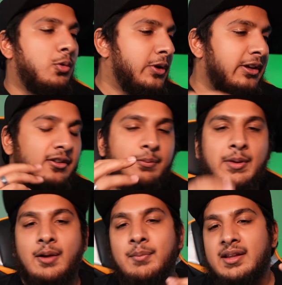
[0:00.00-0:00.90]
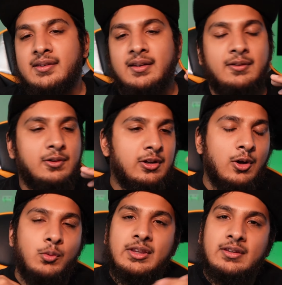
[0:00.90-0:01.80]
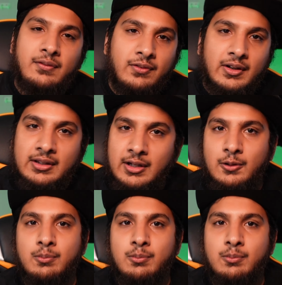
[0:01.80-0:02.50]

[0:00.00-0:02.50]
we experimented, with different litter